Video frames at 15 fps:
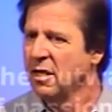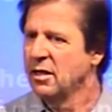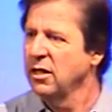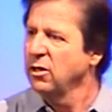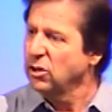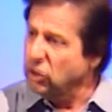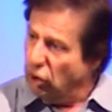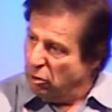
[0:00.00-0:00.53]
then
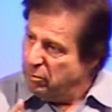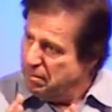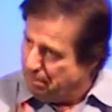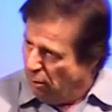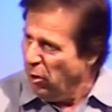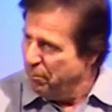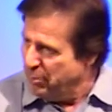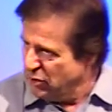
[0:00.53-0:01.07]
there's going to be
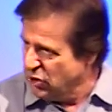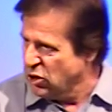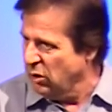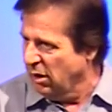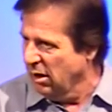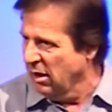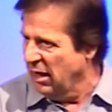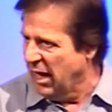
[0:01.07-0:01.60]
purpose to
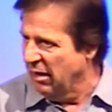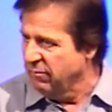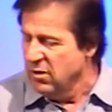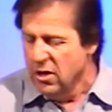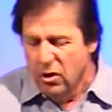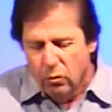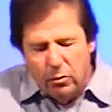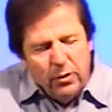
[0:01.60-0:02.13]
our life.
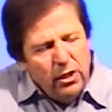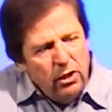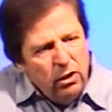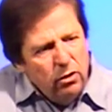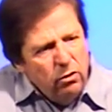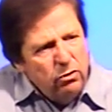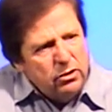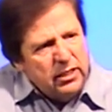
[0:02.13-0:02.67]
When we
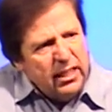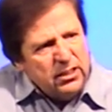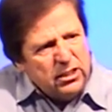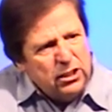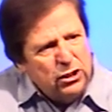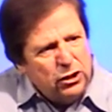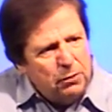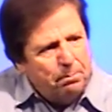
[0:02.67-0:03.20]
lose that
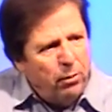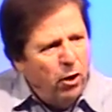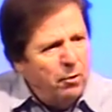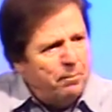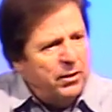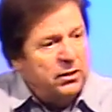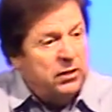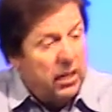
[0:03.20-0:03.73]
sense of
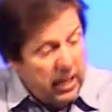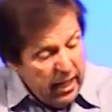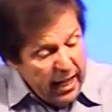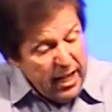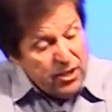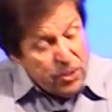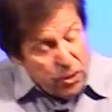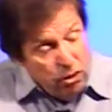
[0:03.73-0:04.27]
purpose,
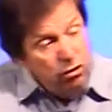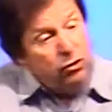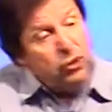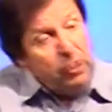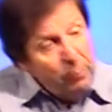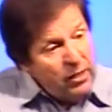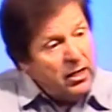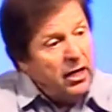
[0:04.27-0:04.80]
it's
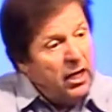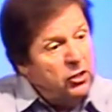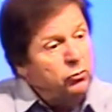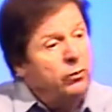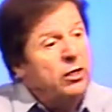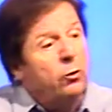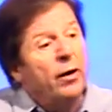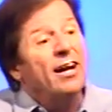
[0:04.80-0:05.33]
usually because
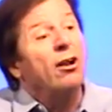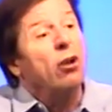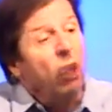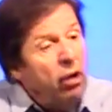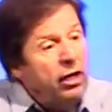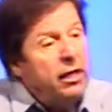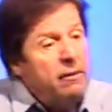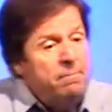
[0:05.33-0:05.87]
we quit
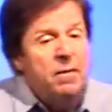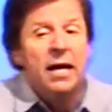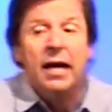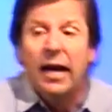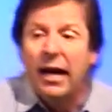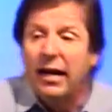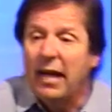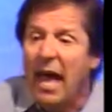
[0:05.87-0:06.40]
looking and